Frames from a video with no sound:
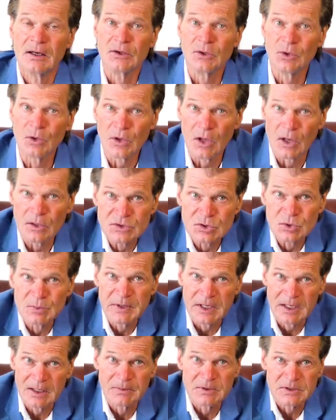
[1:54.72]
You'll also
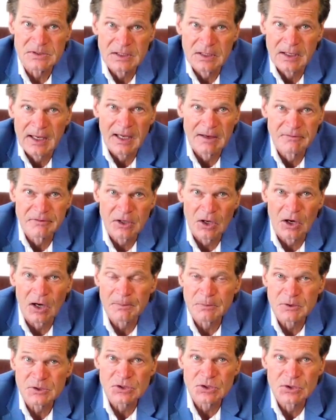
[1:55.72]
be able to have the
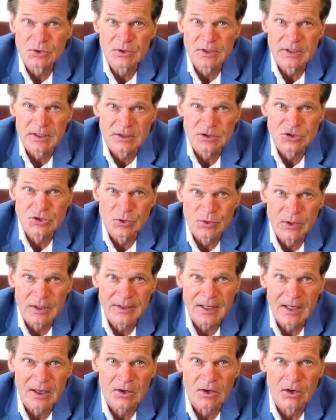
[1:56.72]
opportunity during
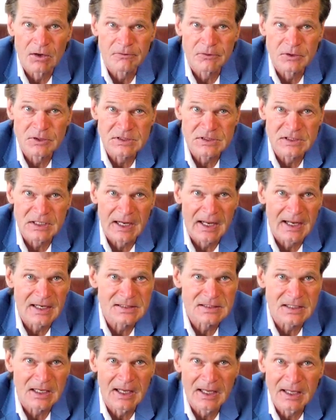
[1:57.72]
that conference to
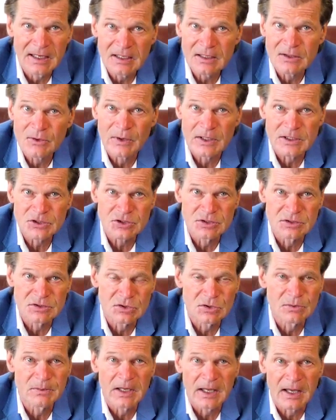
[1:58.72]
ask any questions
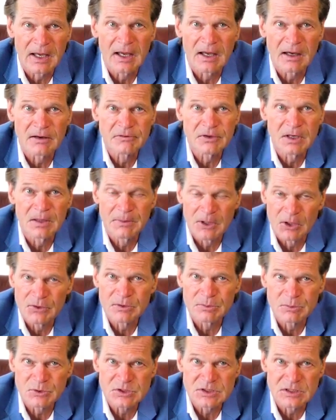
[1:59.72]
you may have about
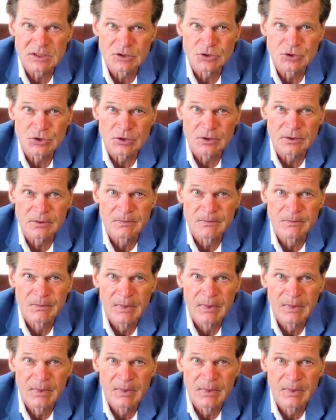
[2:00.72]
the procedure.